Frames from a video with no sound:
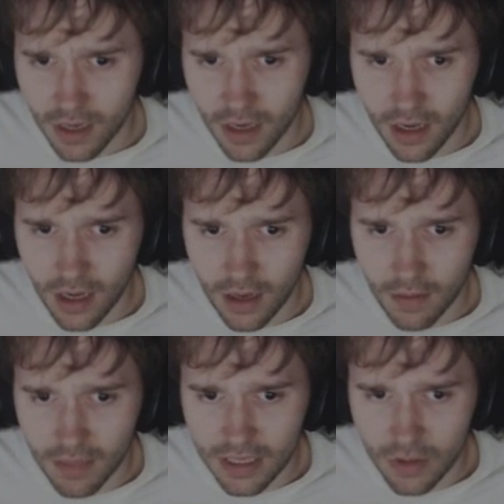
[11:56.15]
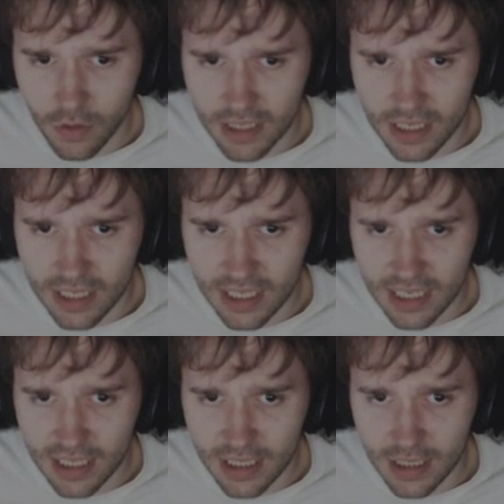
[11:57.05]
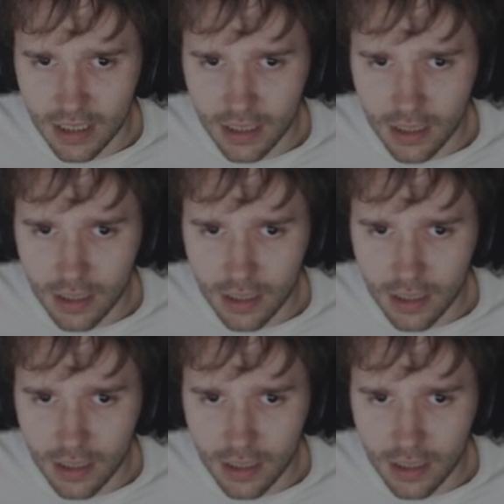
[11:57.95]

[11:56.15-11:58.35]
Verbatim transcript: Um, it's, or it's a disease.